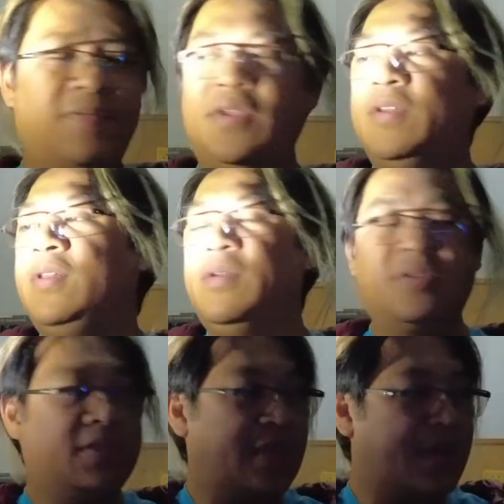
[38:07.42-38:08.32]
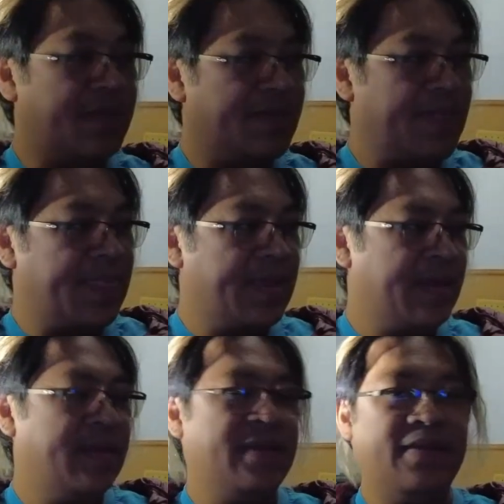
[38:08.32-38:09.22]
use this
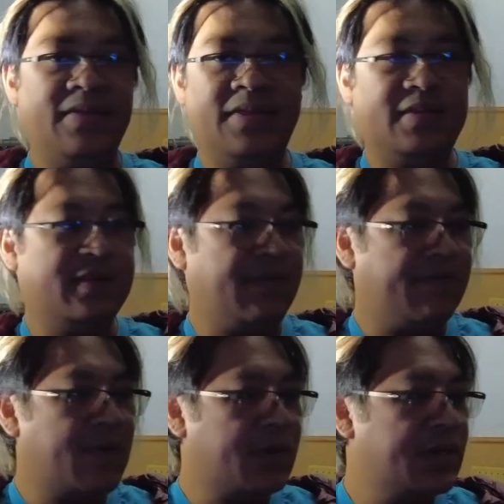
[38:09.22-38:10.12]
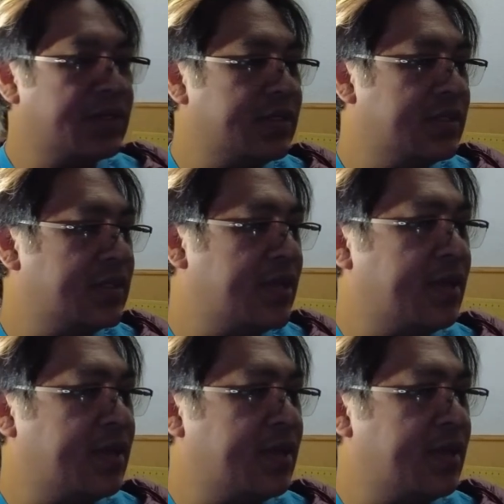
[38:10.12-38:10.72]
is the focus,